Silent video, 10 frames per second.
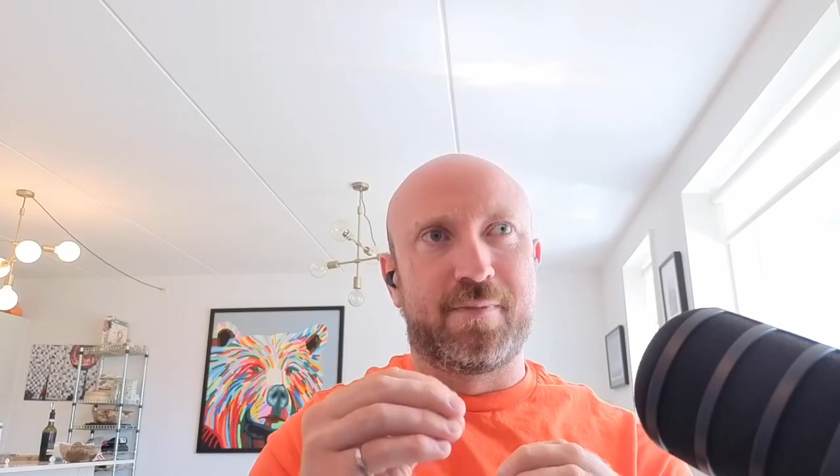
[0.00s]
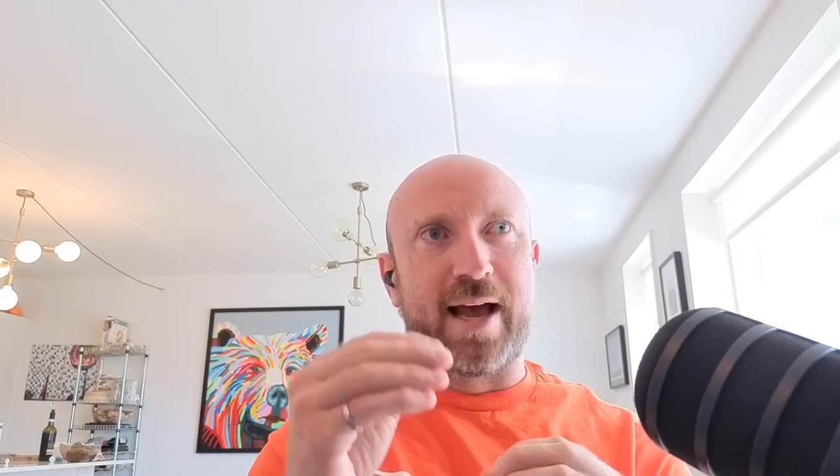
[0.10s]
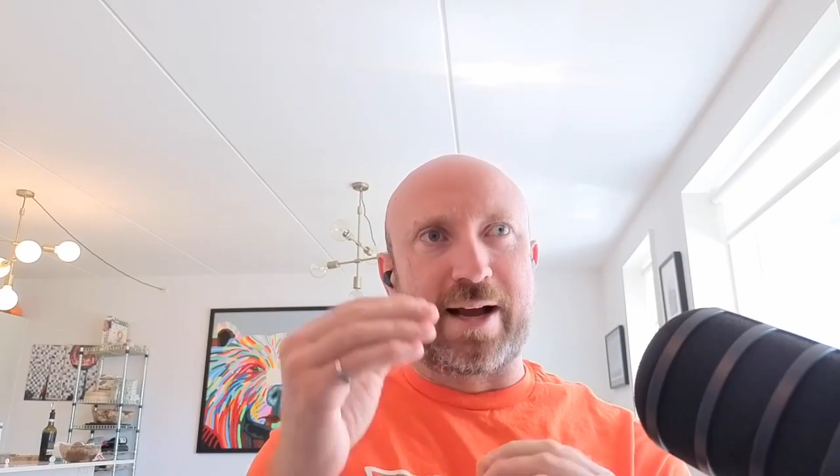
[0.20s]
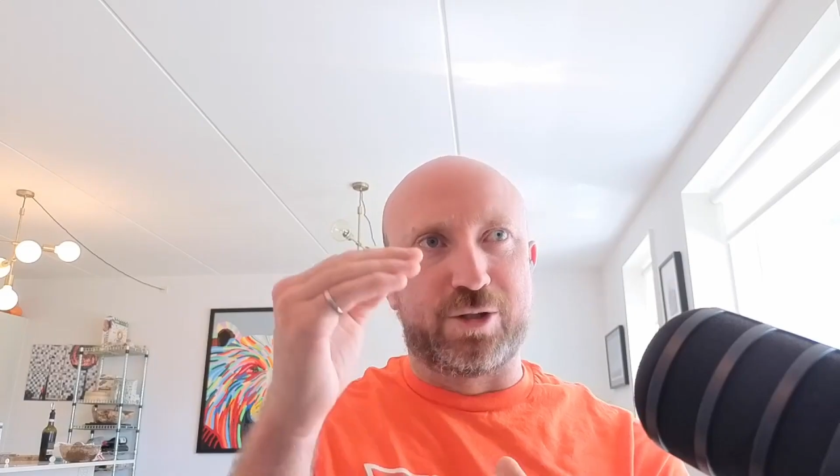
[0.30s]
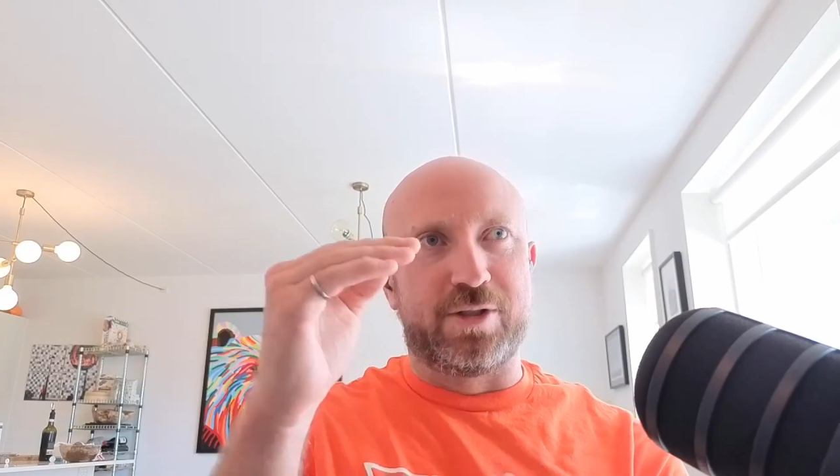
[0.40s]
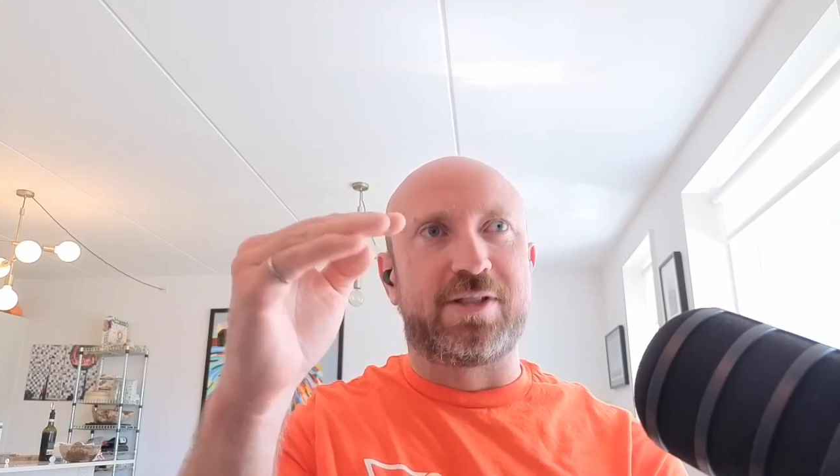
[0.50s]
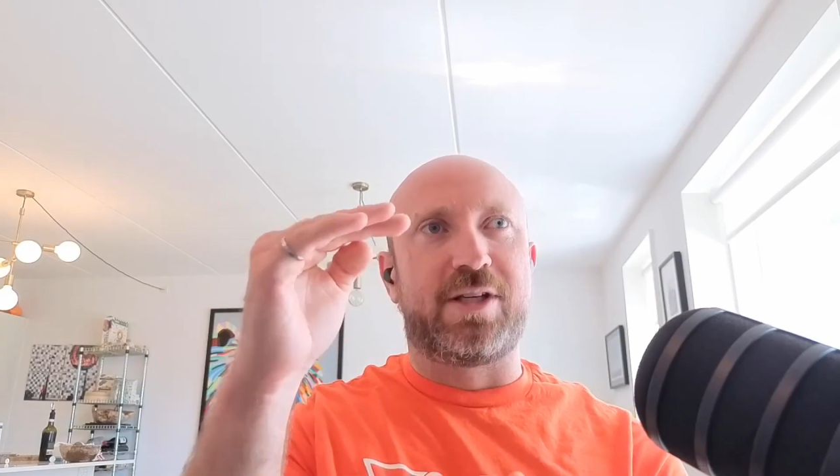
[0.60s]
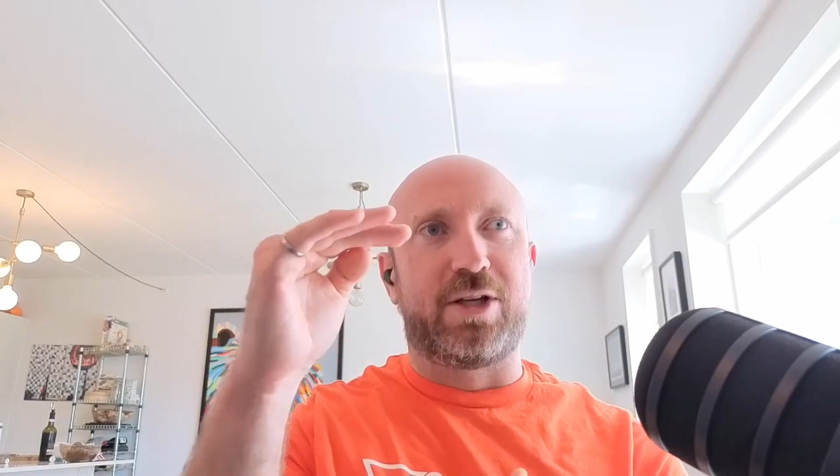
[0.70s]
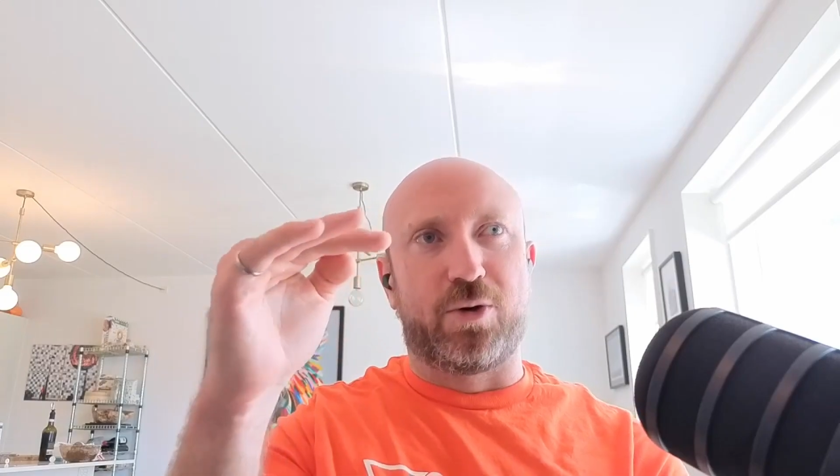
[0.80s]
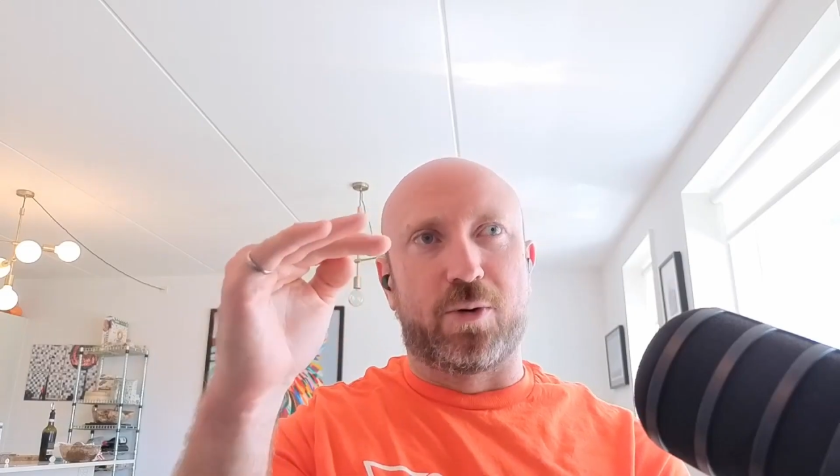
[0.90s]
actually
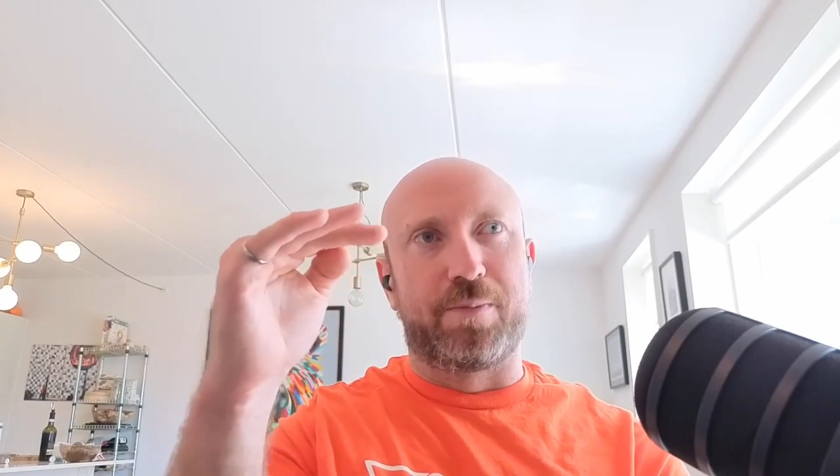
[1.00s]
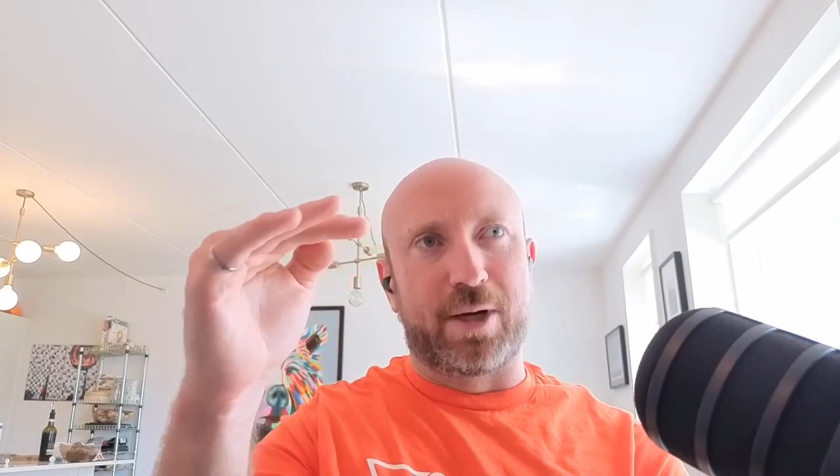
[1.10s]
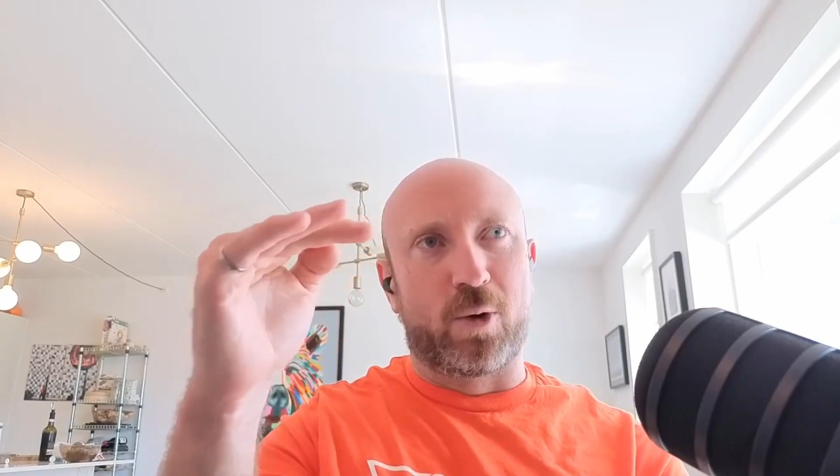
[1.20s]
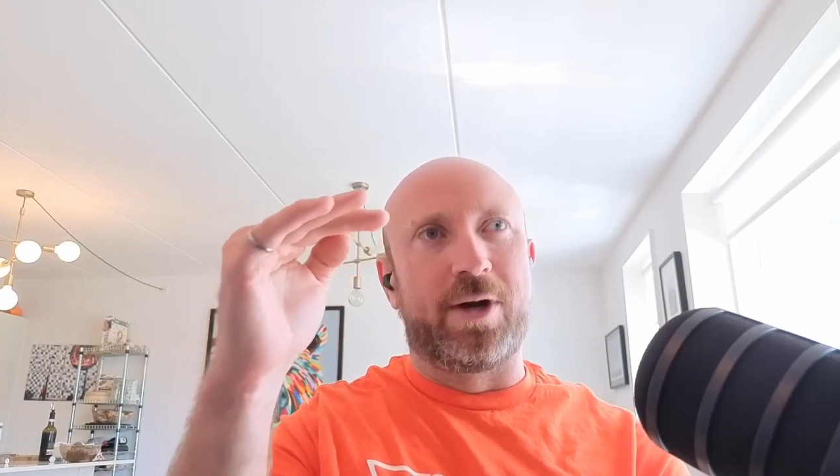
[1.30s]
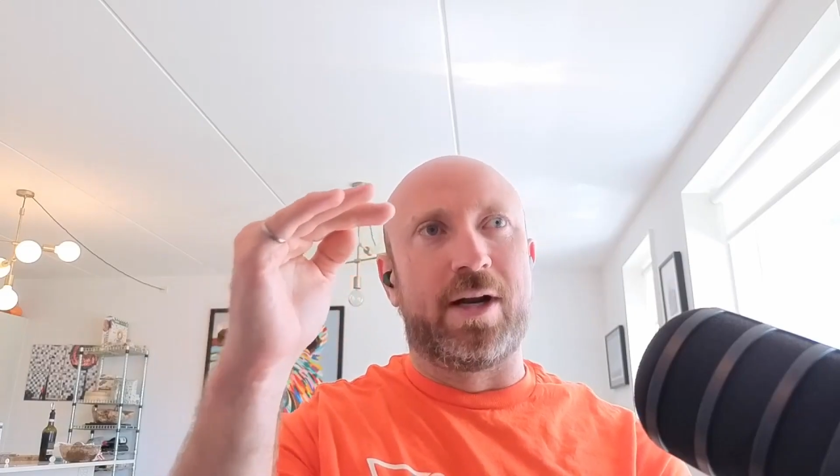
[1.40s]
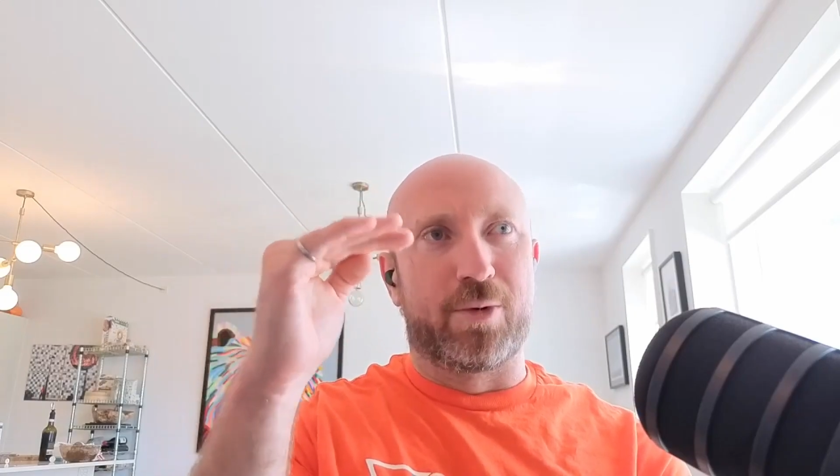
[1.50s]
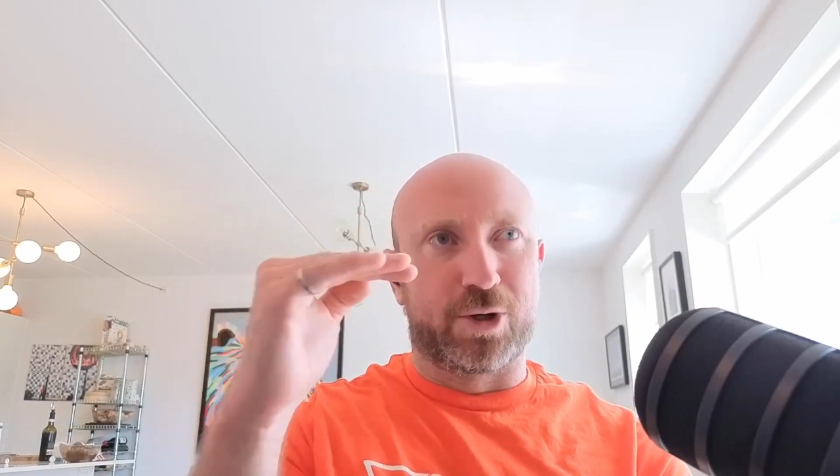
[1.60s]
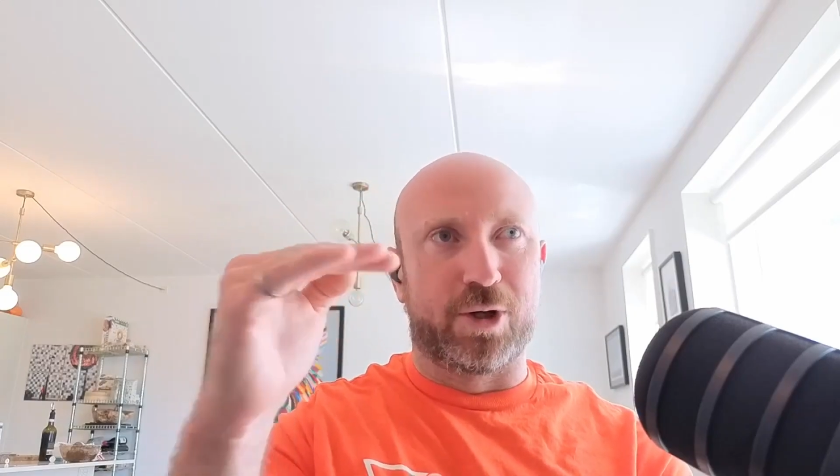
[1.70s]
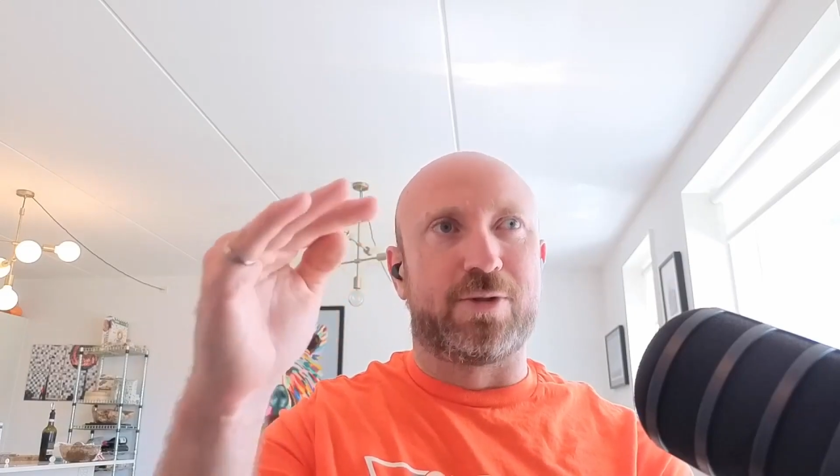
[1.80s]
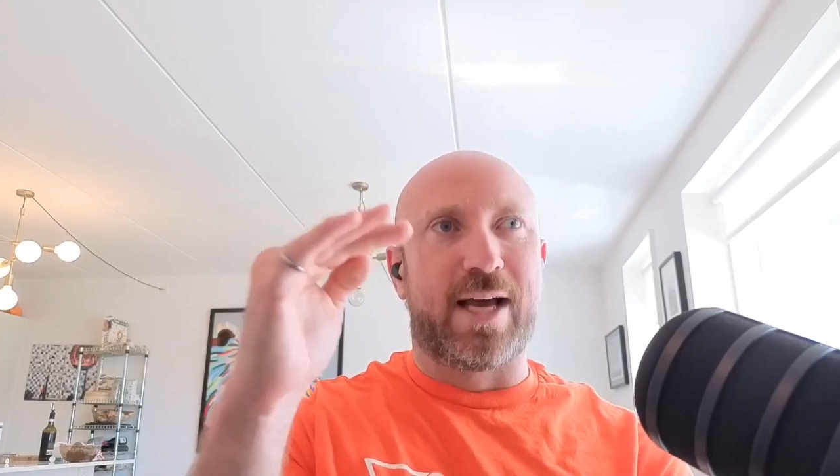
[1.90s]
see your Bitcoin number
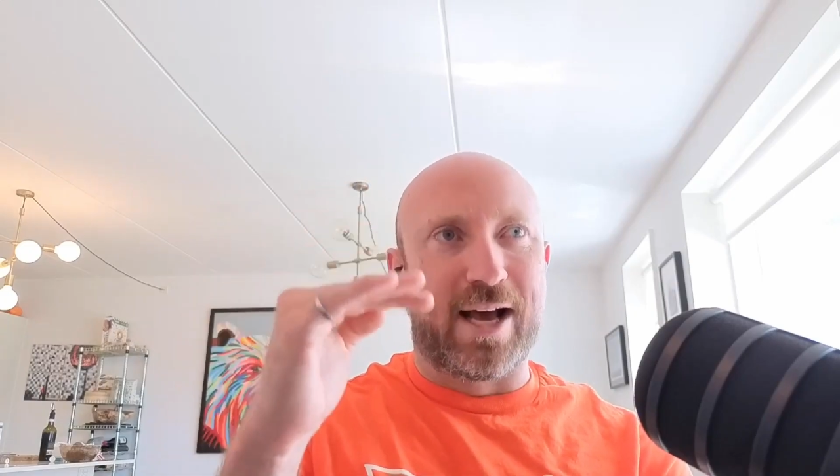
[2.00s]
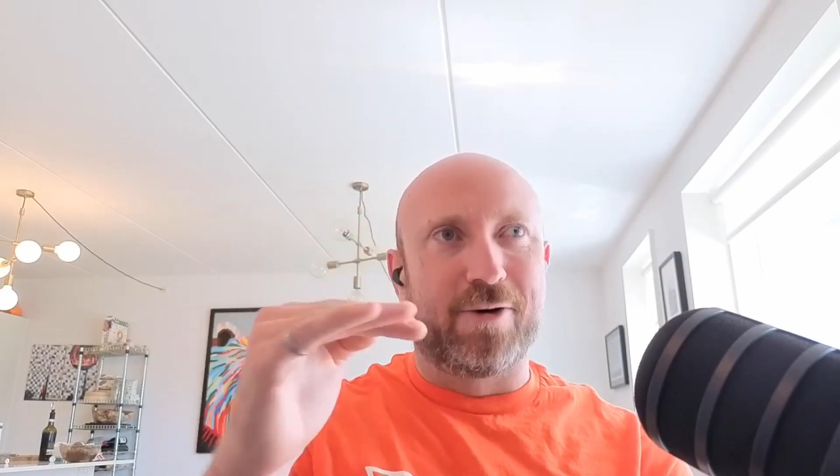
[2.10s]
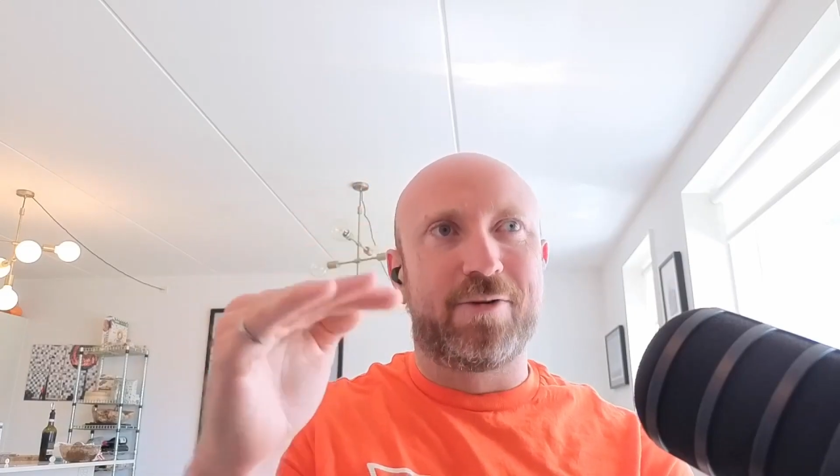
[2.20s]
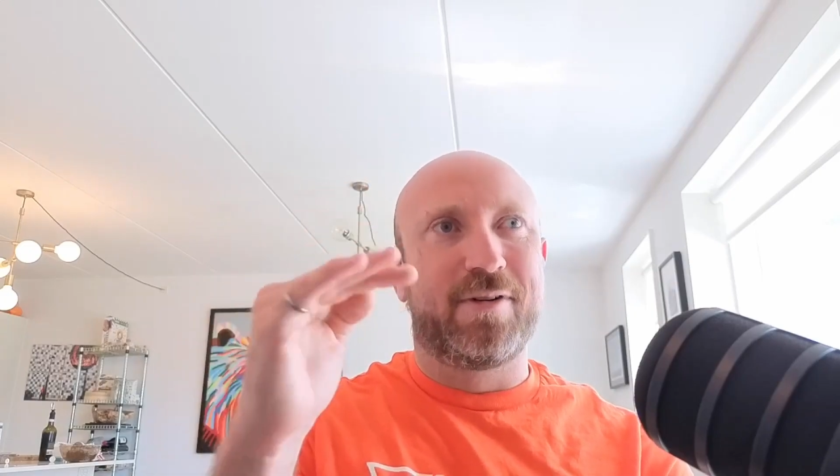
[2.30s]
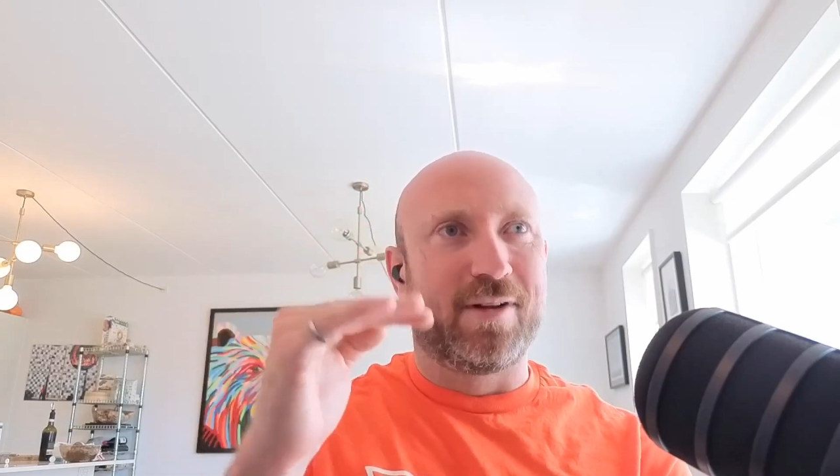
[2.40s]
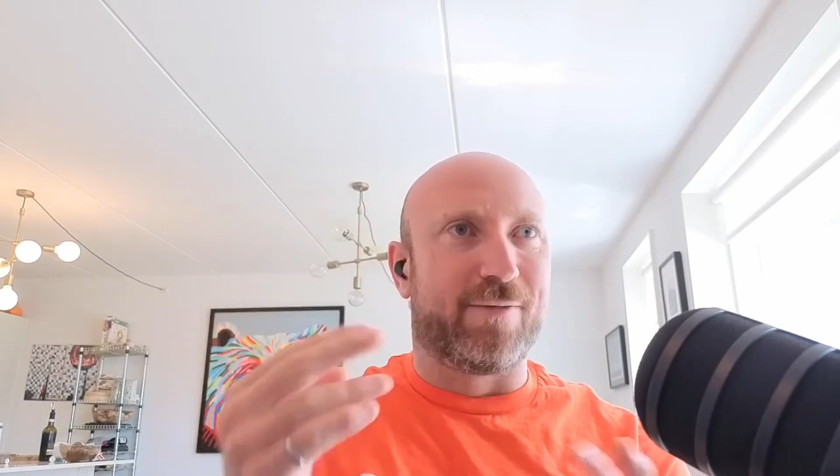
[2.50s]
go down